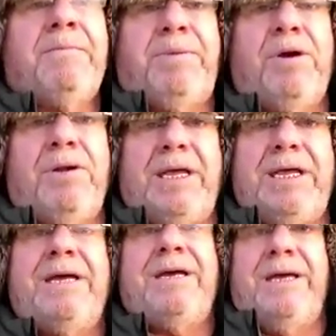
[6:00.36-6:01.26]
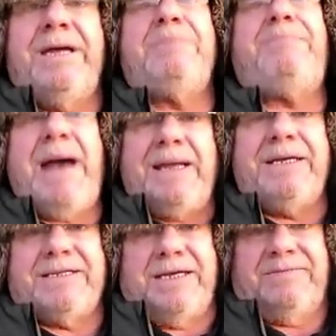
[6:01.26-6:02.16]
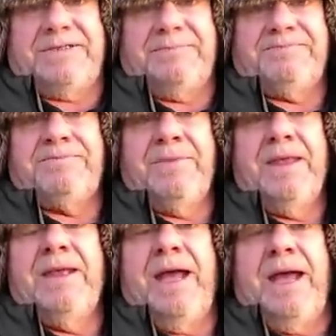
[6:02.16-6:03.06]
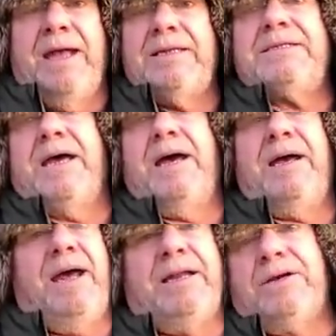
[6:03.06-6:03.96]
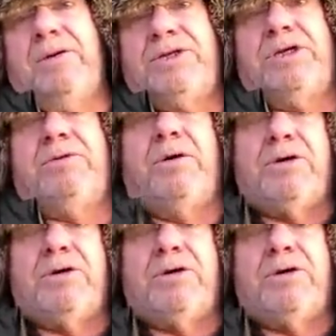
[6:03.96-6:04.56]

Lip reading: purely in palliatives. And of course, you will